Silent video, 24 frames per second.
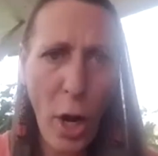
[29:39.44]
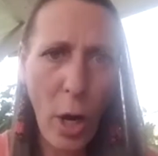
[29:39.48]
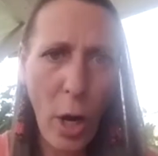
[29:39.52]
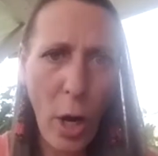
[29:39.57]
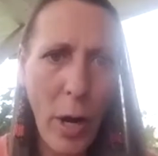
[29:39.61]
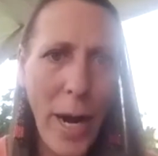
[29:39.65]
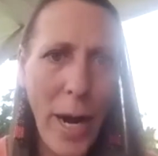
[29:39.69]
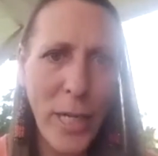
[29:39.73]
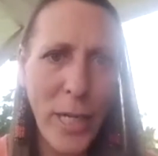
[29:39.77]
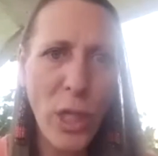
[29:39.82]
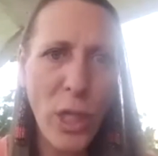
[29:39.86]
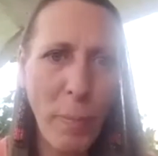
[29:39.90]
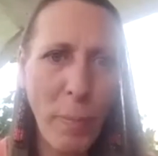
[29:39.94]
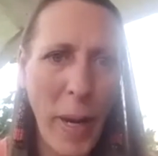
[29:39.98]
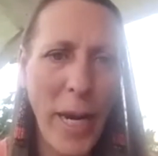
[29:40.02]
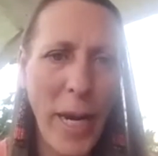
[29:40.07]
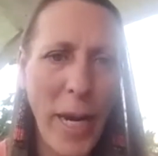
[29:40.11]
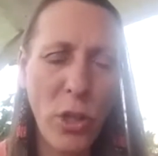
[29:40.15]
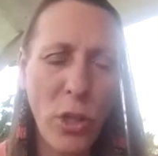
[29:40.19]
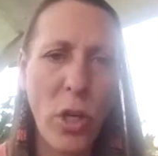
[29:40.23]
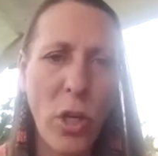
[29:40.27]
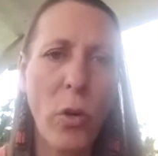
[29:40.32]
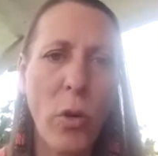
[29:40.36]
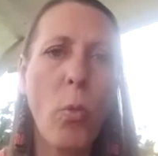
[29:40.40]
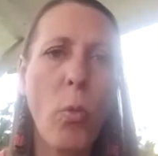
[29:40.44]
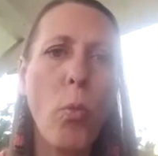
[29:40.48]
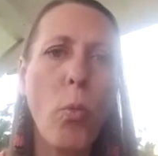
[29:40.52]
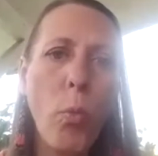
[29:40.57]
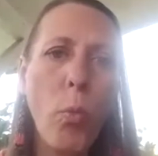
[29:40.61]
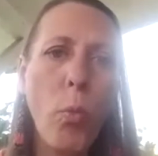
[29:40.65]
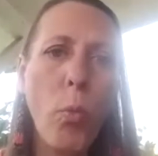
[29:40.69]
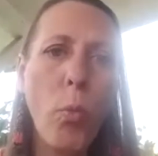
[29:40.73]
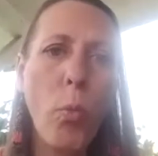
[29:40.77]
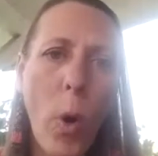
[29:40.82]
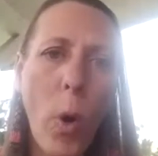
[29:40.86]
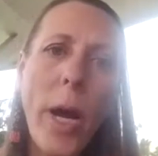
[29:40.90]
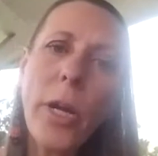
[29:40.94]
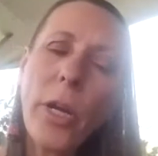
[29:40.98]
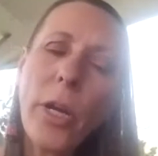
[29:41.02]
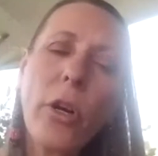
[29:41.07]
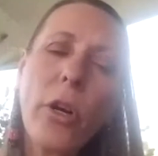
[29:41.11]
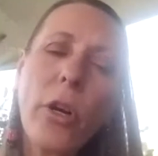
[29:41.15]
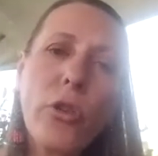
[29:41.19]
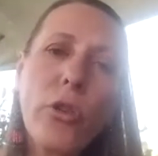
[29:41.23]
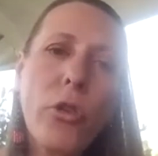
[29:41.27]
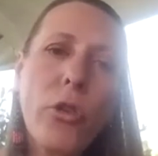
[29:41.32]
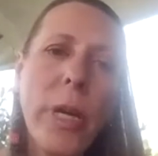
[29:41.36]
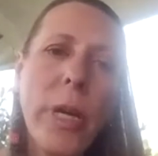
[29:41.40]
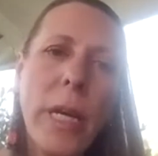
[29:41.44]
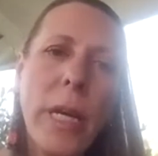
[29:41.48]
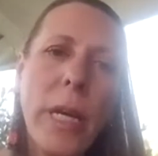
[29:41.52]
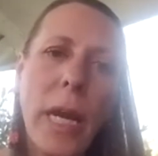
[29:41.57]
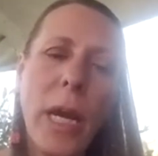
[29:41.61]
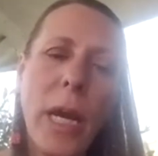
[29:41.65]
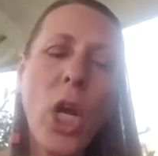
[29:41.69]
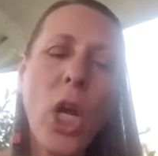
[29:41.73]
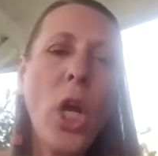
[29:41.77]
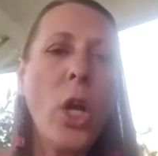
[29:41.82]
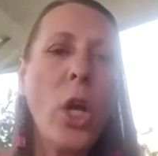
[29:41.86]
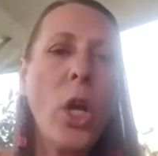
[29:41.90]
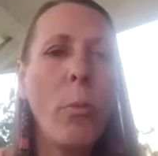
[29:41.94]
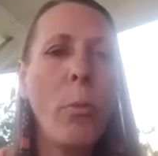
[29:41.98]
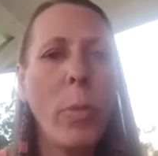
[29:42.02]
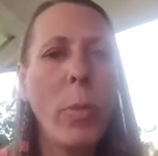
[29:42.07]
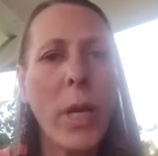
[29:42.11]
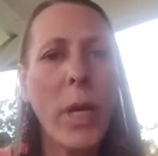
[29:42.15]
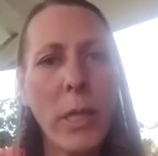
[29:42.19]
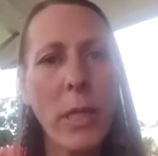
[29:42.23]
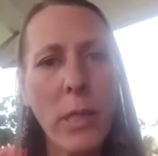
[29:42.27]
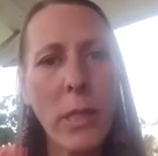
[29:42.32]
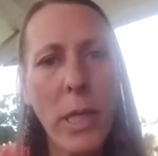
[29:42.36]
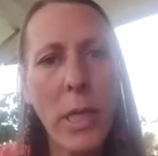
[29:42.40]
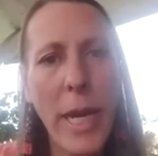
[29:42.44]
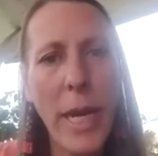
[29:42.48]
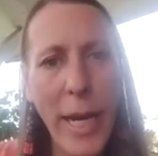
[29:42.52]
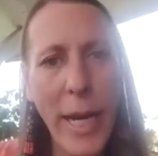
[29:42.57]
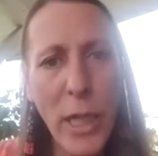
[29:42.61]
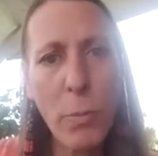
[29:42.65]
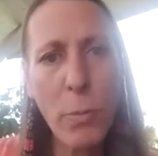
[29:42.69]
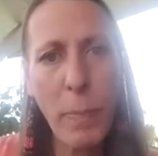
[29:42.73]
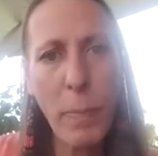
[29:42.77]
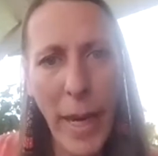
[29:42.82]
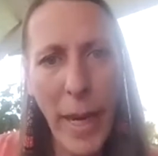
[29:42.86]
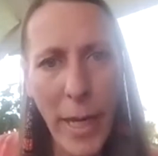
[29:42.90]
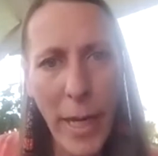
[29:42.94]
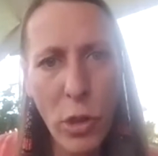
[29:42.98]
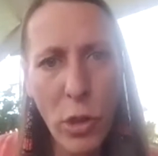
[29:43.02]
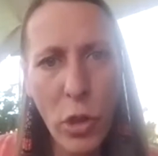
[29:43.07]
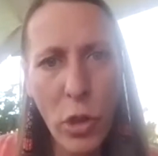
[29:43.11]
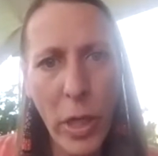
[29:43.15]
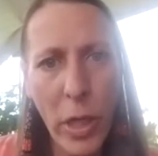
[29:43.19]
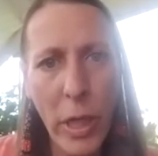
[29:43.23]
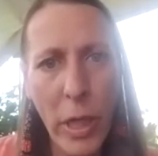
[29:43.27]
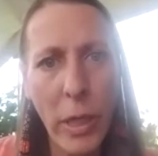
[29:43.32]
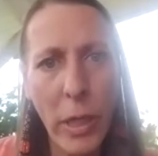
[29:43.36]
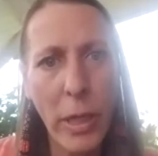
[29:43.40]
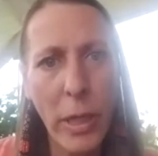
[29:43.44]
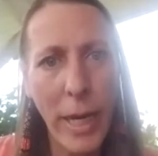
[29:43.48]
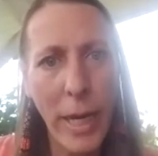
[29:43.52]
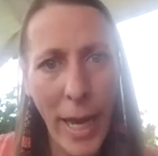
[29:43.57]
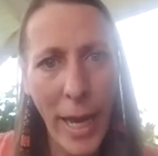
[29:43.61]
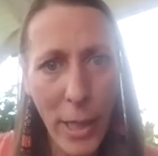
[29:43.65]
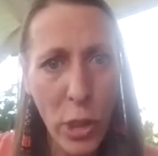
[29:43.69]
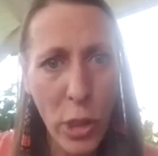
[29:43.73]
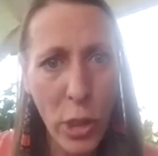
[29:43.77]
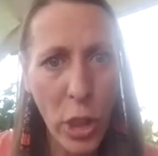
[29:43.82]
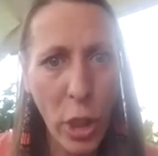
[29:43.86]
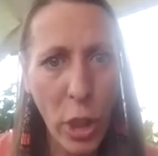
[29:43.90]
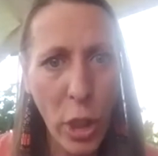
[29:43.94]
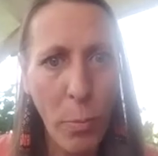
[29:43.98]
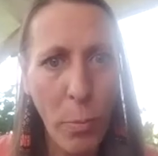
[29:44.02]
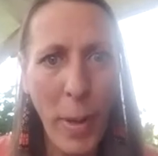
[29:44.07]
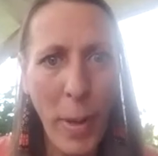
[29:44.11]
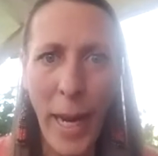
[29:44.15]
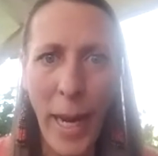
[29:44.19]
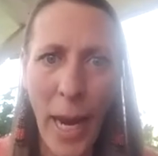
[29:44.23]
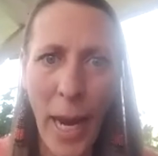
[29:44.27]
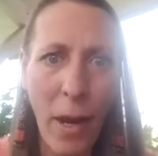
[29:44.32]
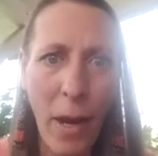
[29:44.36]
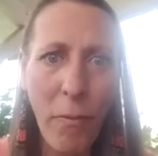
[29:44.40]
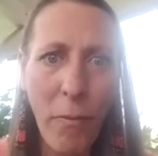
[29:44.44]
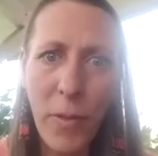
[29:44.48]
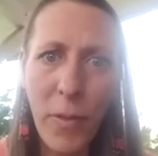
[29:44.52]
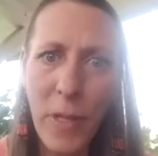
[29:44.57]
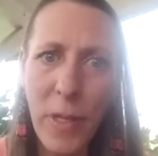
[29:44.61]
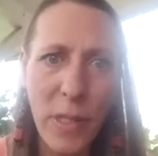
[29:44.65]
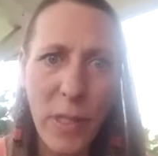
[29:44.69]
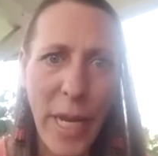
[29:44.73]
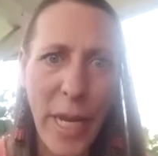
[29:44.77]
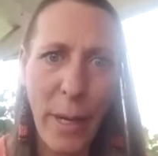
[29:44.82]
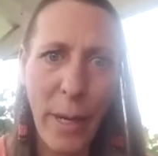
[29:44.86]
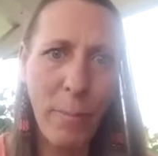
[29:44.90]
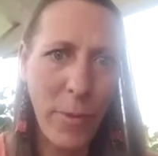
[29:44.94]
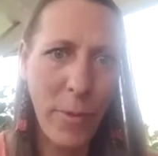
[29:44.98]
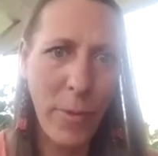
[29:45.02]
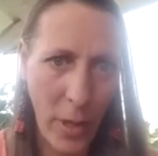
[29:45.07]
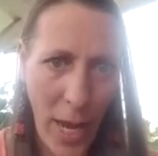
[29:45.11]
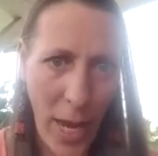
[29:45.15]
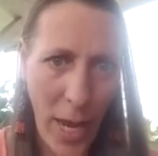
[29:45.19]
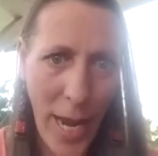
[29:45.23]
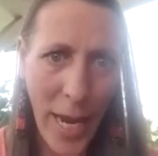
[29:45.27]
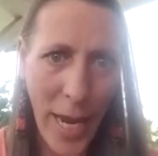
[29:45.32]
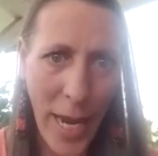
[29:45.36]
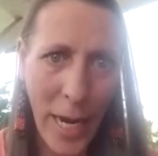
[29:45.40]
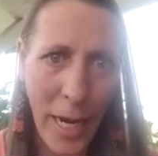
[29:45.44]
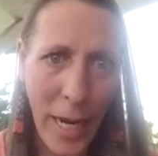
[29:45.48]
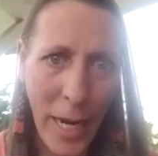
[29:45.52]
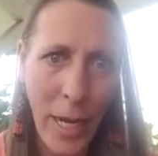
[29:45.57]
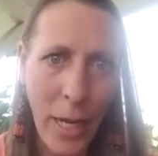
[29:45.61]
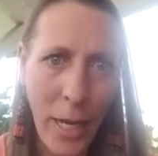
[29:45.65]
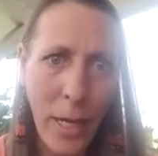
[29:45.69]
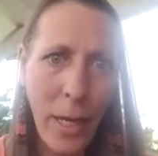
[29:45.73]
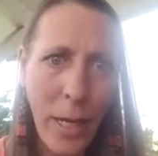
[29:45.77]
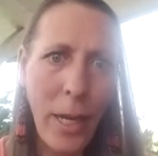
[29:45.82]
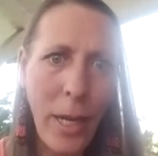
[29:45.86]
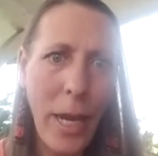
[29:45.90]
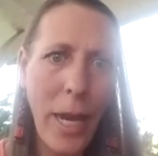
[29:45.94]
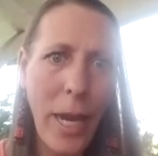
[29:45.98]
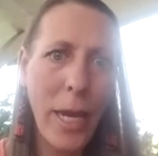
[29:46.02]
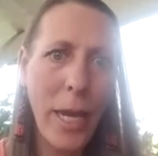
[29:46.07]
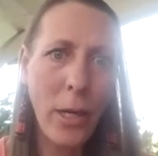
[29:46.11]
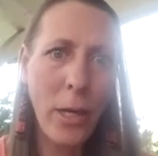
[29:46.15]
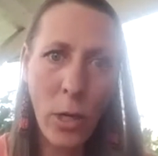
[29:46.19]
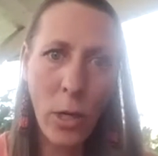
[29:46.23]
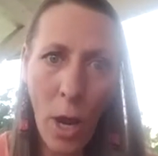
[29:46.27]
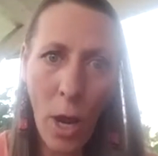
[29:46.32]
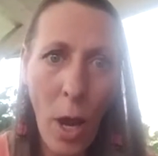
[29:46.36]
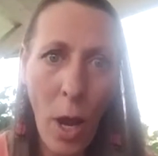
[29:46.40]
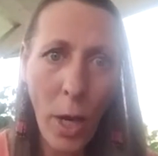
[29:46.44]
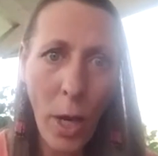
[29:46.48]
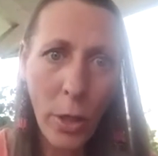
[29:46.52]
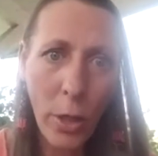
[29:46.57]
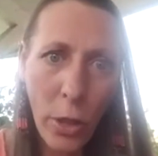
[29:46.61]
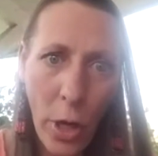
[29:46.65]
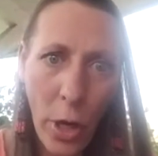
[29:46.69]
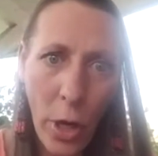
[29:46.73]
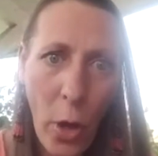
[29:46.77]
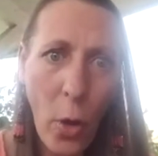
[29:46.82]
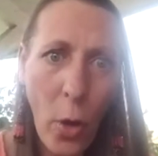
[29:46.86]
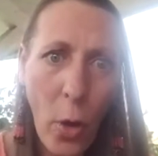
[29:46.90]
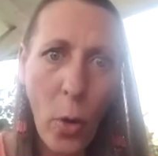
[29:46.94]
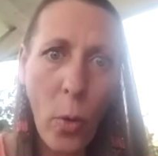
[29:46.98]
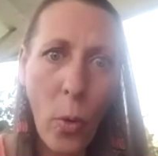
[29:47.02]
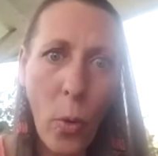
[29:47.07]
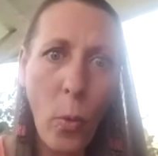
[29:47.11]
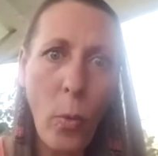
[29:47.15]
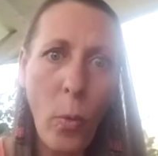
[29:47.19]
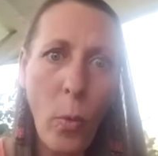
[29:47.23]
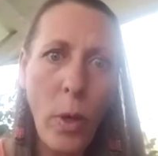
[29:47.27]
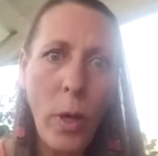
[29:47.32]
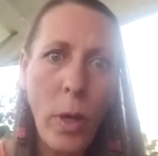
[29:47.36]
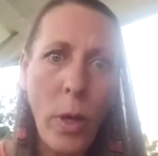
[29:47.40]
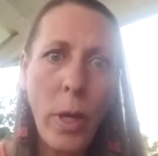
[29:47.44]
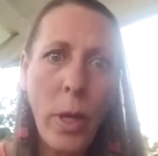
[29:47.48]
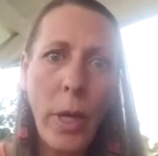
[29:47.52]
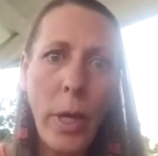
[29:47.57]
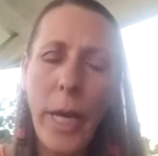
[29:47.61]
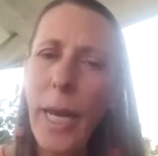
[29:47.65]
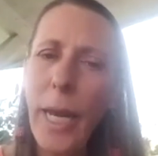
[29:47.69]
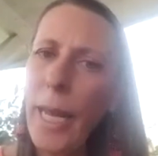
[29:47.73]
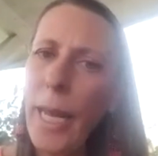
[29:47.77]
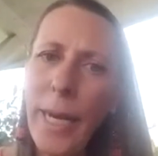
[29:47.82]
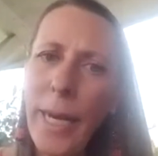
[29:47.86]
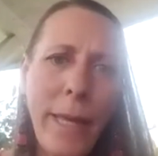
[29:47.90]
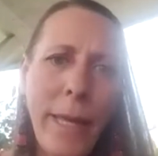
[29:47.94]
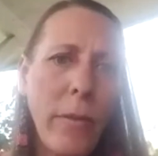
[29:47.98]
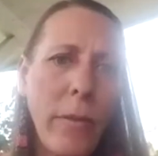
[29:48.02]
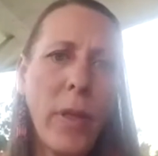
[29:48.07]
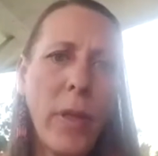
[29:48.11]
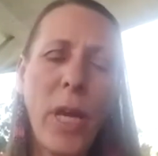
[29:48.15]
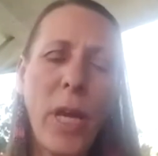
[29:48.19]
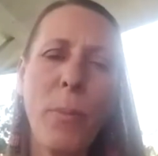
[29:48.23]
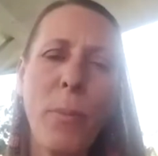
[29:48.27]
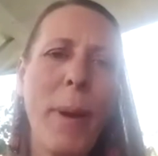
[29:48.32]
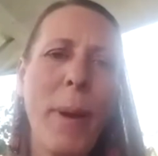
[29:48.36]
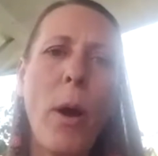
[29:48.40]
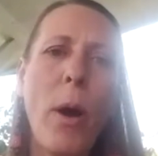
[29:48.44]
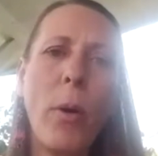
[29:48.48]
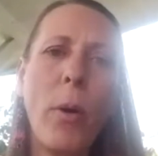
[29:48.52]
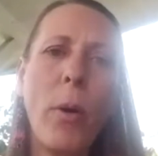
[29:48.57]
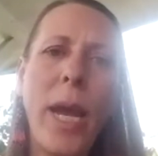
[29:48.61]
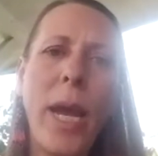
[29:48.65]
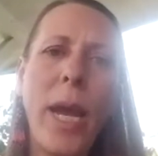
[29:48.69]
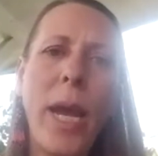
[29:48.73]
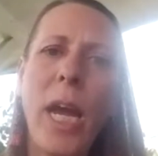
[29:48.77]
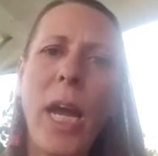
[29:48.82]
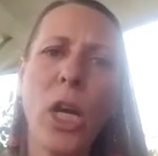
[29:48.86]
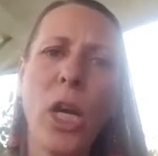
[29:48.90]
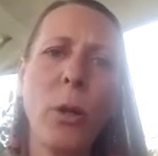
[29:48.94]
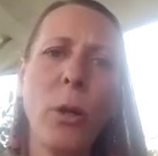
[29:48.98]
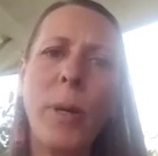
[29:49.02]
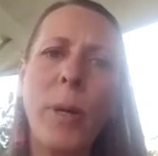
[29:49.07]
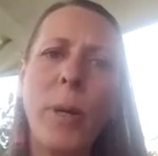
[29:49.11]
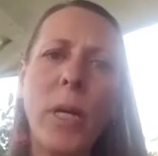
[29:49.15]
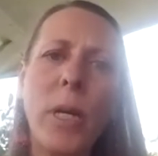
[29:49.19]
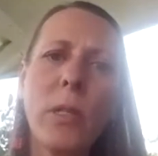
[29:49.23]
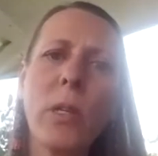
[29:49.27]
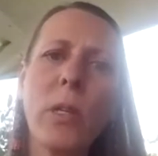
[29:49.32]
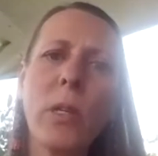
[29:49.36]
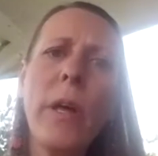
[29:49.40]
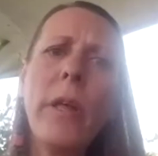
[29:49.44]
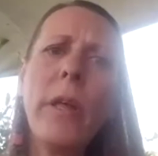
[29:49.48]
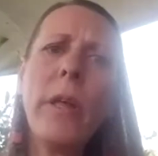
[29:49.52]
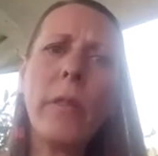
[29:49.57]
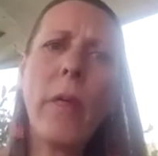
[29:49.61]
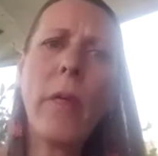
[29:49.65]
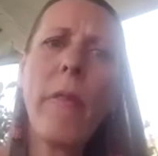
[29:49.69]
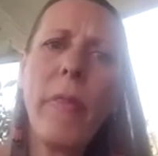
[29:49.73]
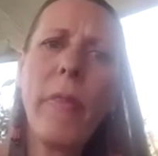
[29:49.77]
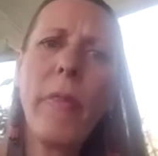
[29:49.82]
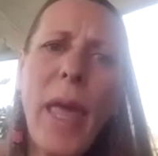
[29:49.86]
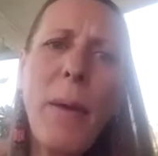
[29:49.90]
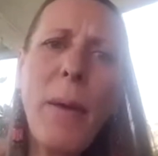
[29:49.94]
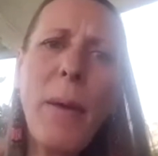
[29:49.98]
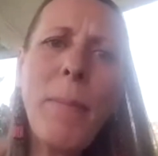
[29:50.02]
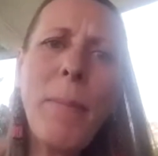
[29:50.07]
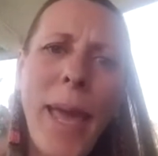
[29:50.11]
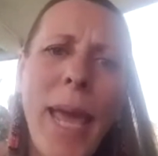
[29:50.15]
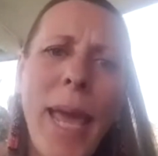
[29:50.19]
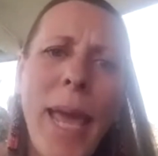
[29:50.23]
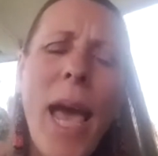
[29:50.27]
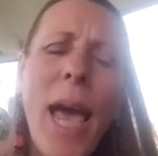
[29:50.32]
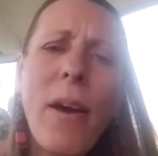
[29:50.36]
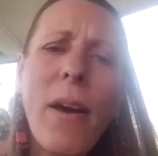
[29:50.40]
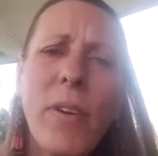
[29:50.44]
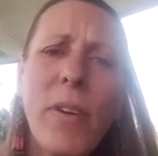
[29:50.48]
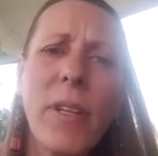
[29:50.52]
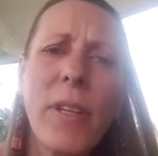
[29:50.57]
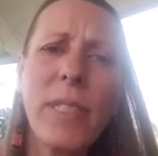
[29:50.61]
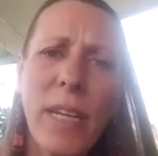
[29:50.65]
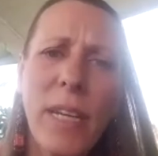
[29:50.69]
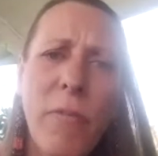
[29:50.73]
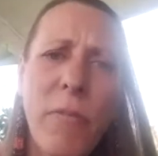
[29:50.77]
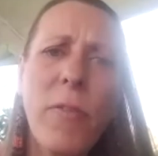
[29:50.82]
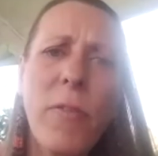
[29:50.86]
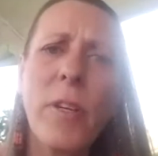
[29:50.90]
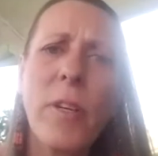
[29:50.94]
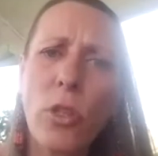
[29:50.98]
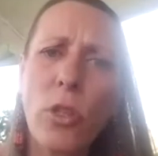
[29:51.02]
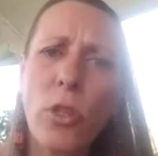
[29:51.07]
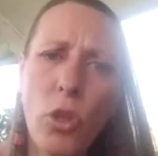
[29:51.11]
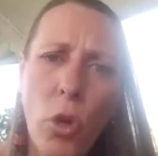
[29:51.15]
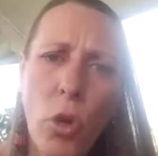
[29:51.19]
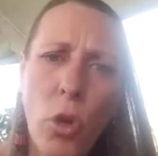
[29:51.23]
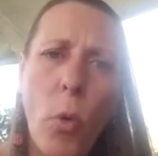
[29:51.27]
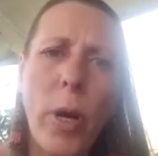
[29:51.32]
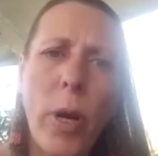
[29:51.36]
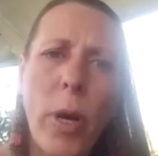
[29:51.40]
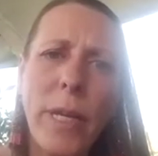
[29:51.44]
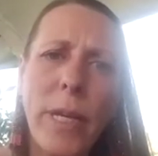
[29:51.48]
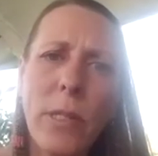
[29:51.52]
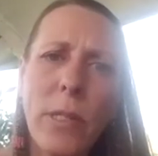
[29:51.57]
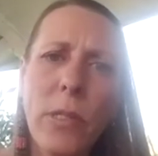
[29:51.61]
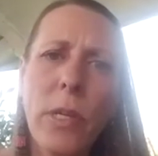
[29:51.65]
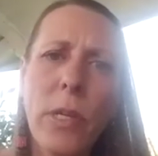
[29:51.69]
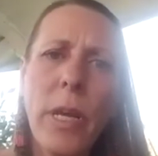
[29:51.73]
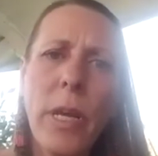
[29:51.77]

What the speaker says: as a patient what you're treating, because the next patient next to you may have the same thing and not know anything about cannabis, that they may have a different choice.